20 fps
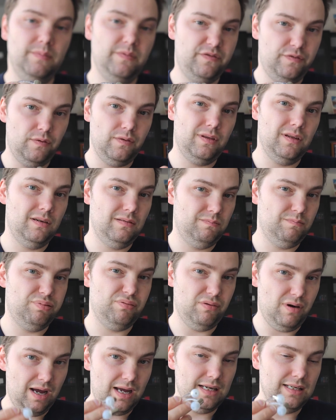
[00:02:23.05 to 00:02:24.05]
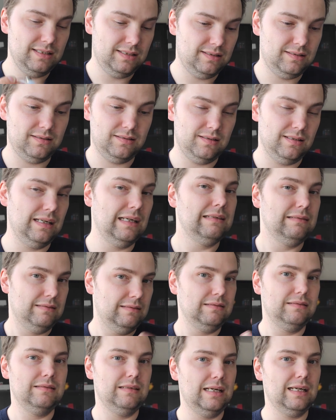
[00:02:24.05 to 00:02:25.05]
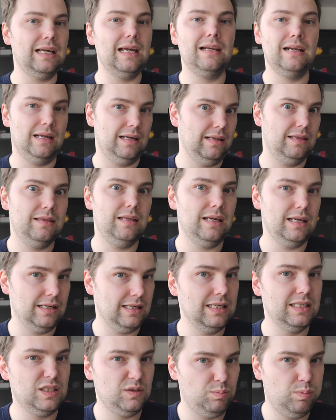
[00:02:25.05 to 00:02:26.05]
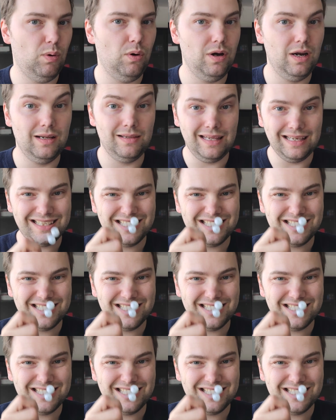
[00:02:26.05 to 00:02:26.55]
For the price, I think I can spoil it.